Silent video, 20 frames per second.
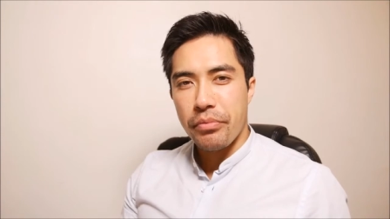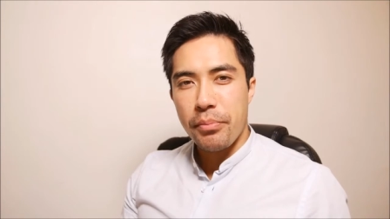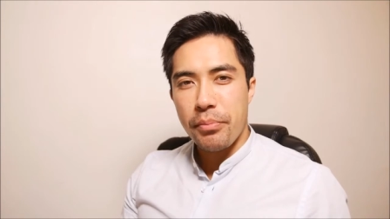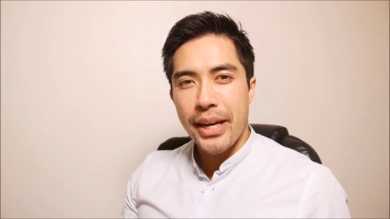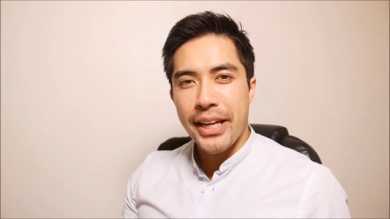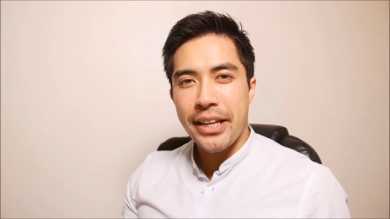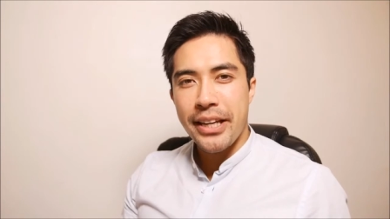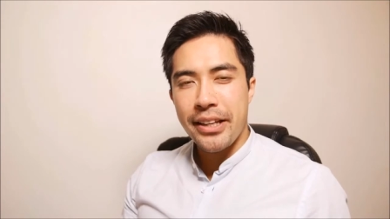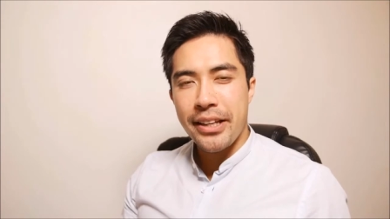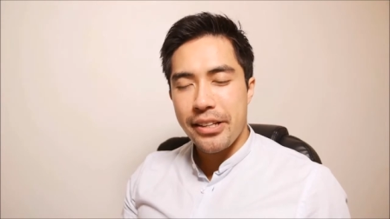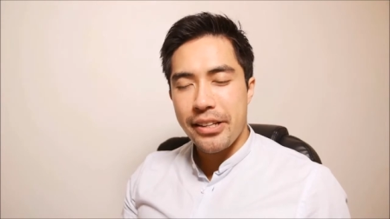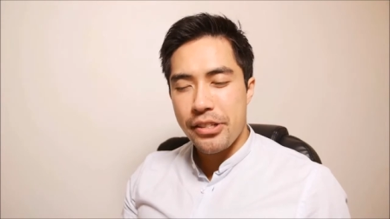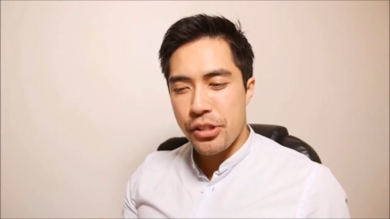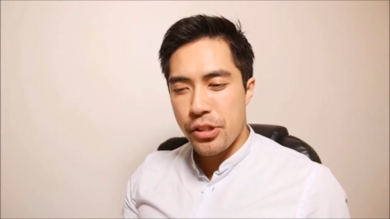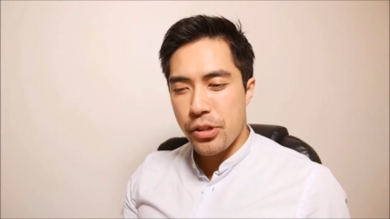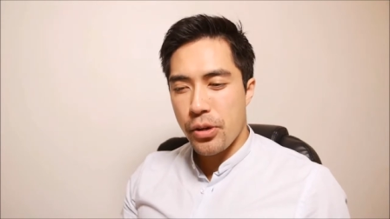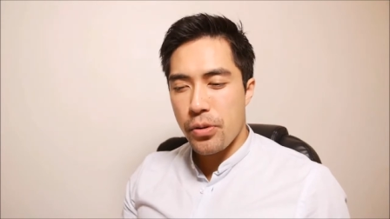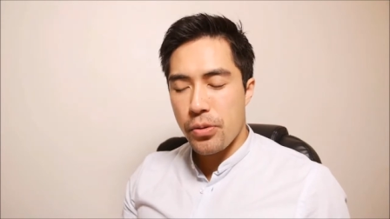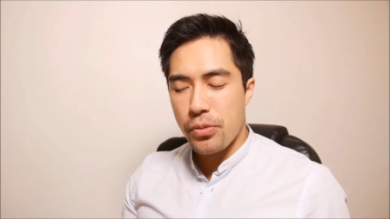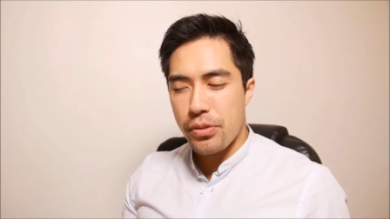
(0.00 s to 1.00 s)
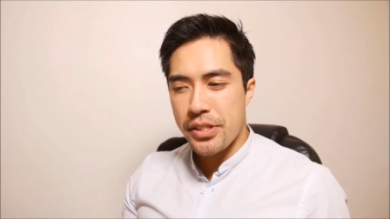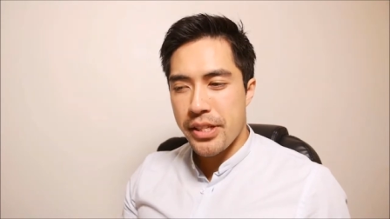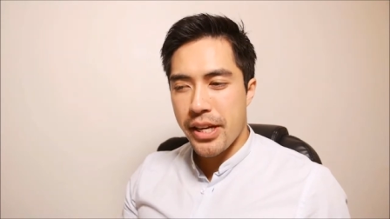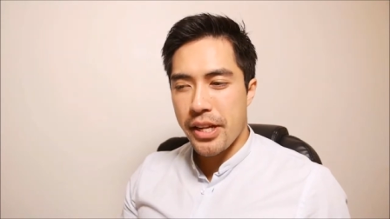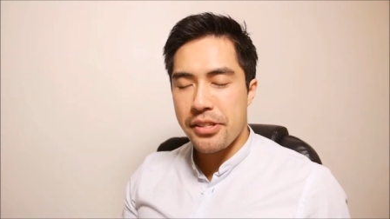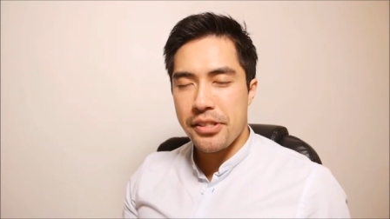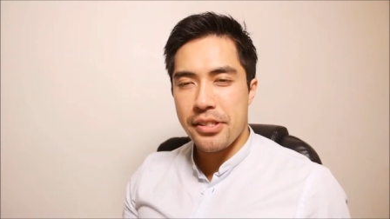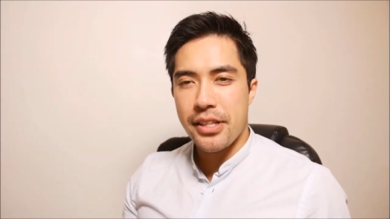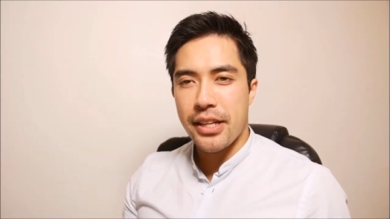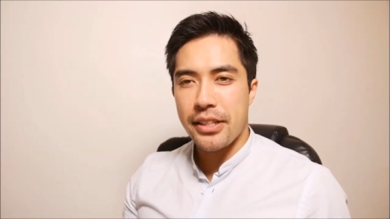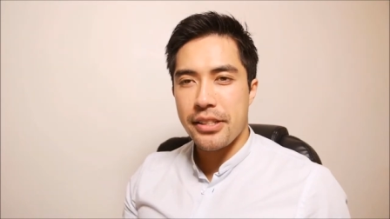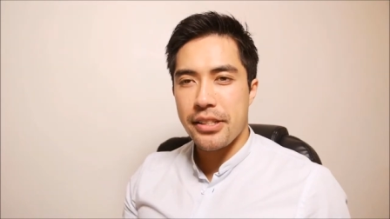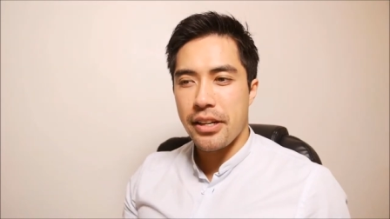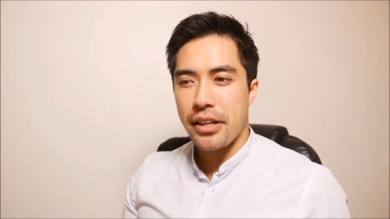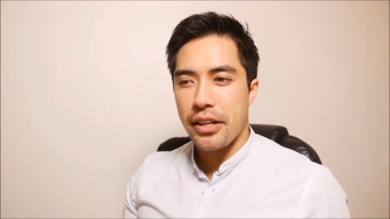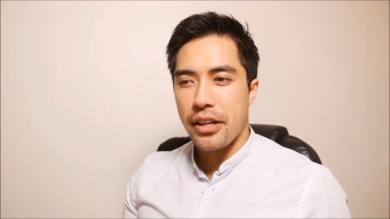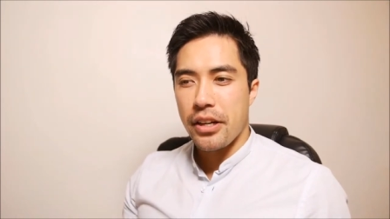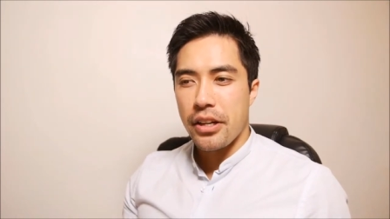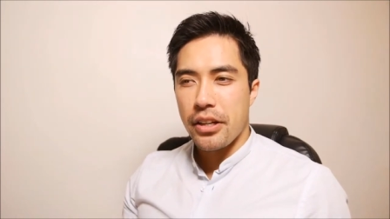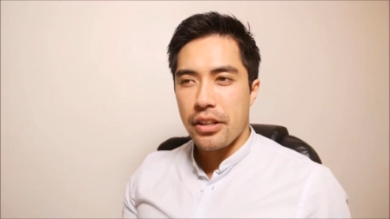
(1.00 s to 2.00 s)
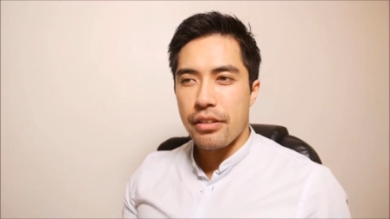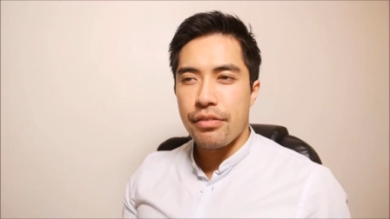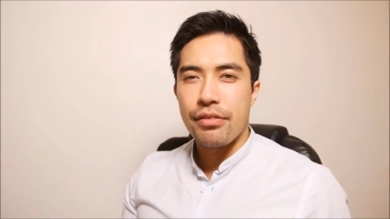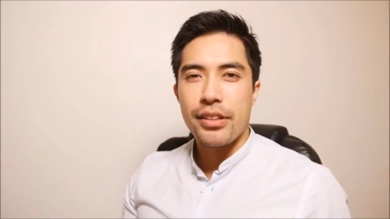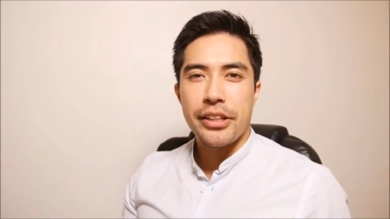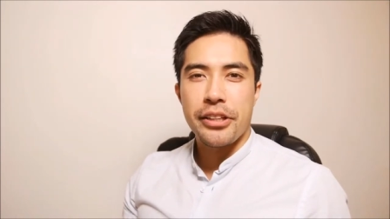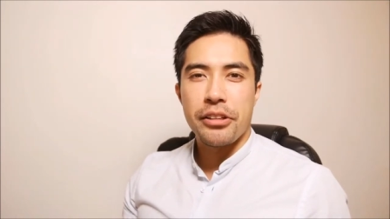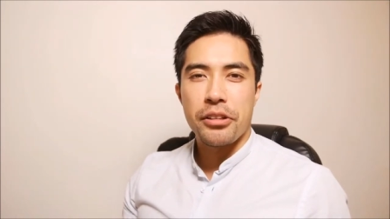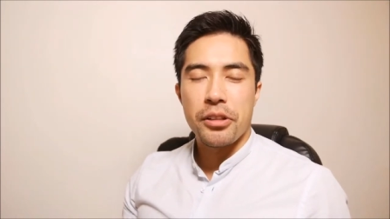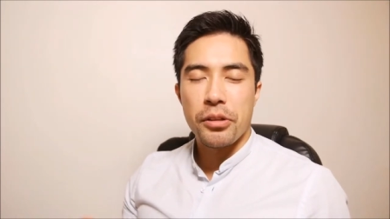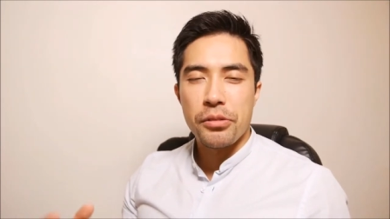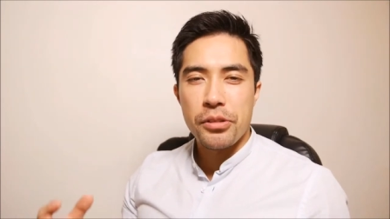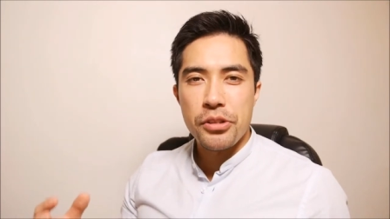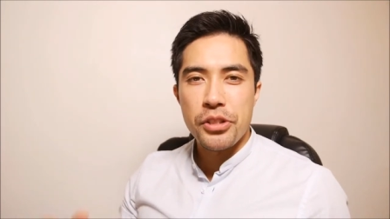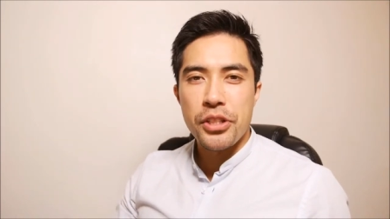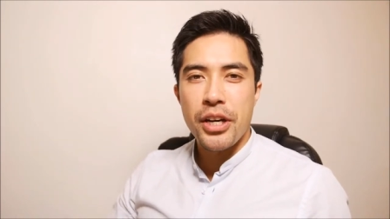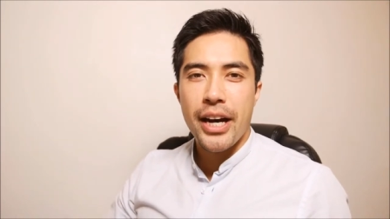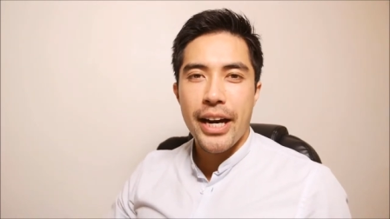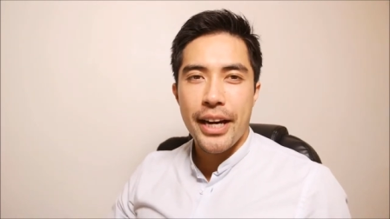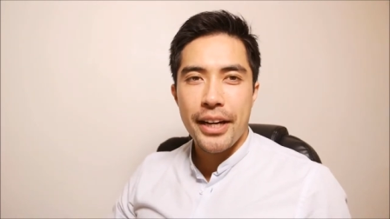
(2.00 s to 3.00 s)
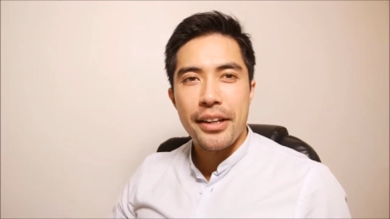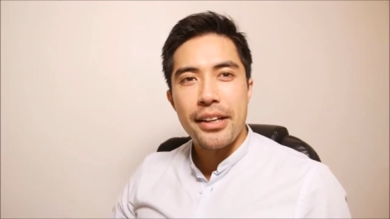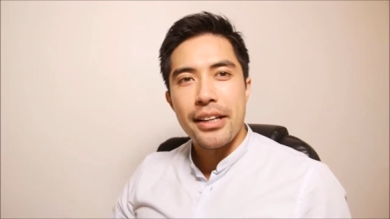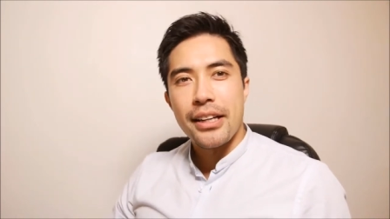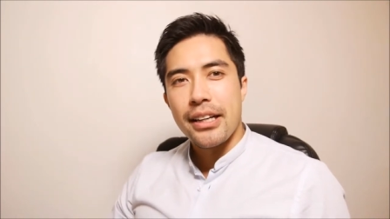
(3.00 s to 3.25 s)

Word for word: making it so intense that you feel like you're going to die,